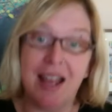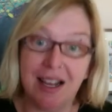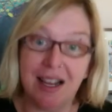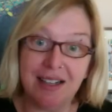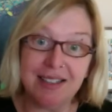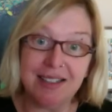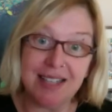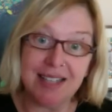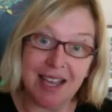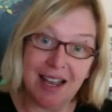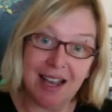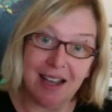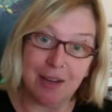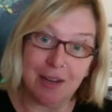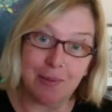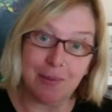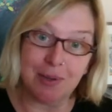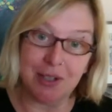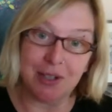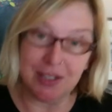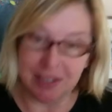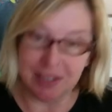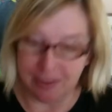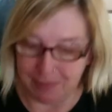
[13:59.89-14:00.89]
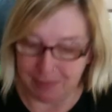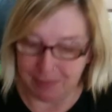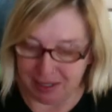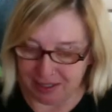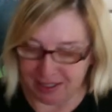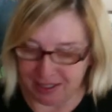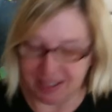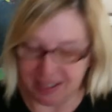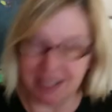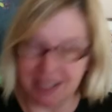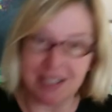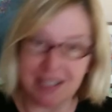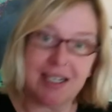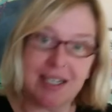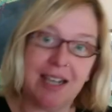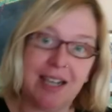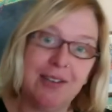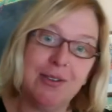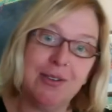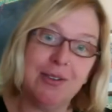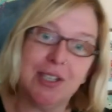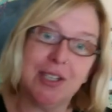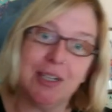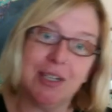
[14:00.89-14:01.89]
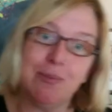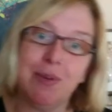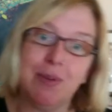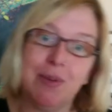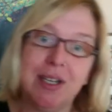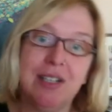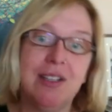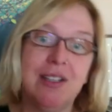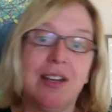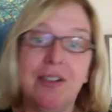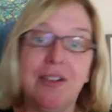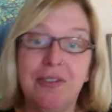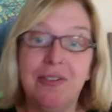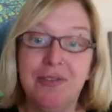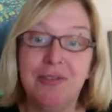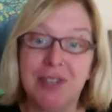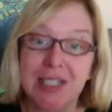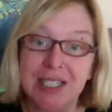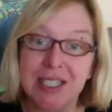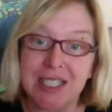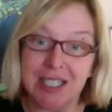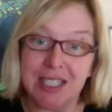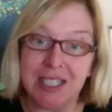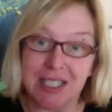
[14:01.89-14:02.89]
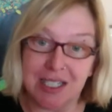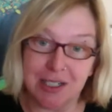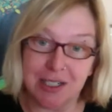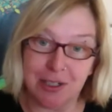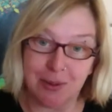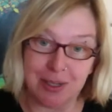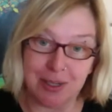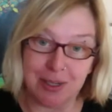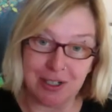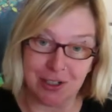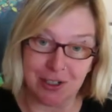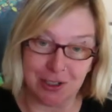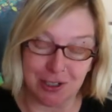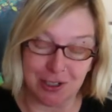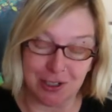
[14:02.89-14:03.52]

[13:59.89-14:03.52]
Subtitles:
Hell yeah, I would. This is the guy who's going to bring a lot of fun to the situation.